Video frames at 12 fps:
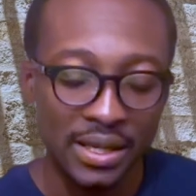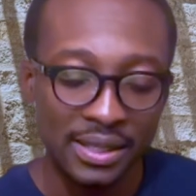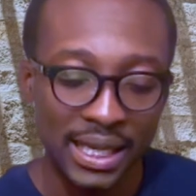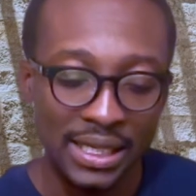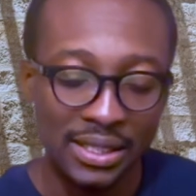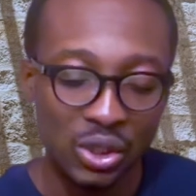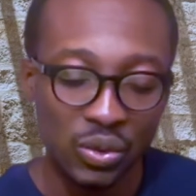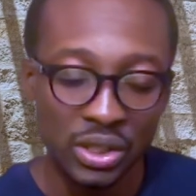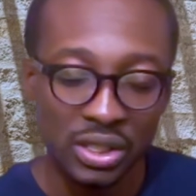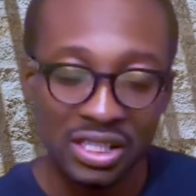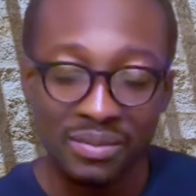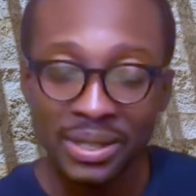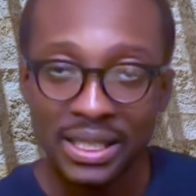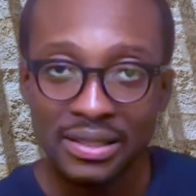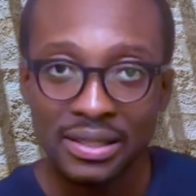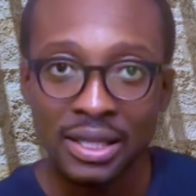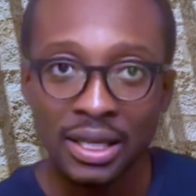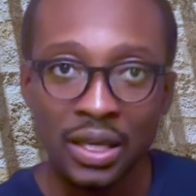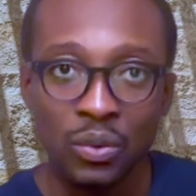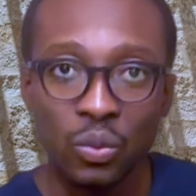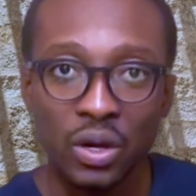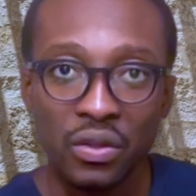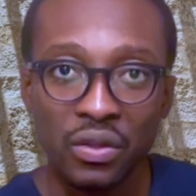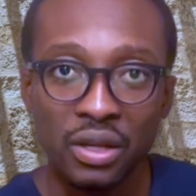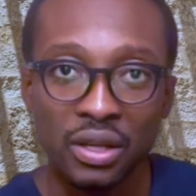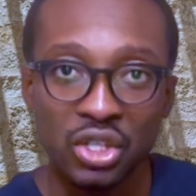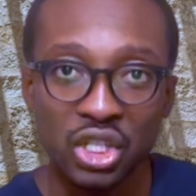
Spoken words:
that is 80-20 split with